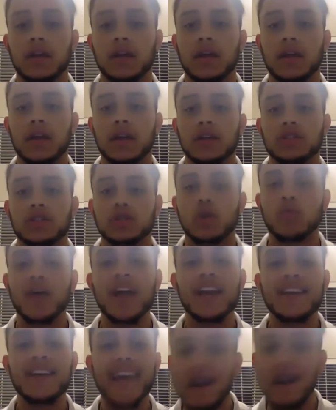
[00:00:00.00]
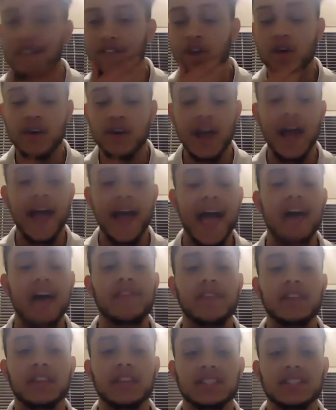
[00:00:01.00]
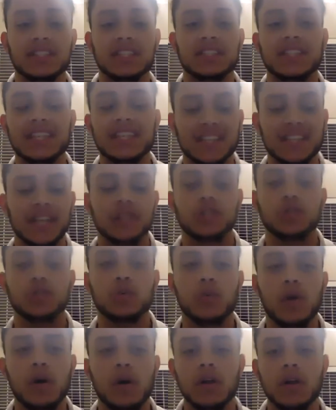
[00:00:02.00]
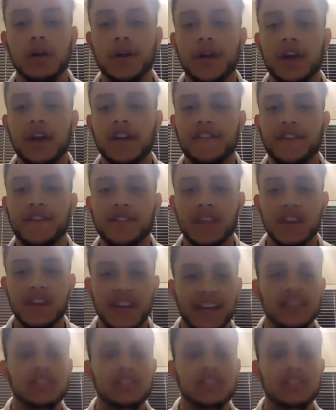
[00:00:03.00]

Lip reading: So right now, if you're not having the success that you want for the next